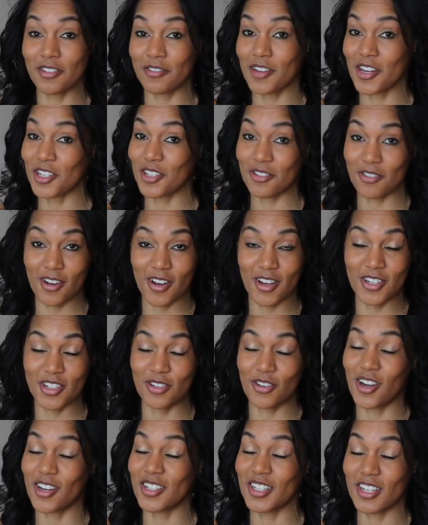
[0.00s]
or restaurants,
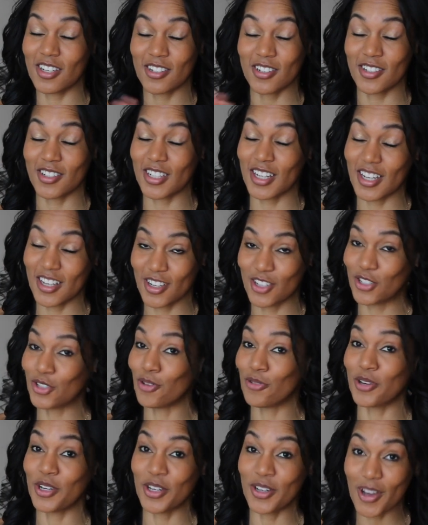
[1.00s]
you got tales on tales,
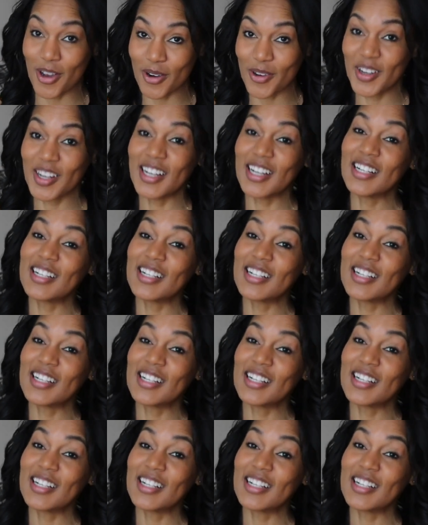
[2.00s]
you already know.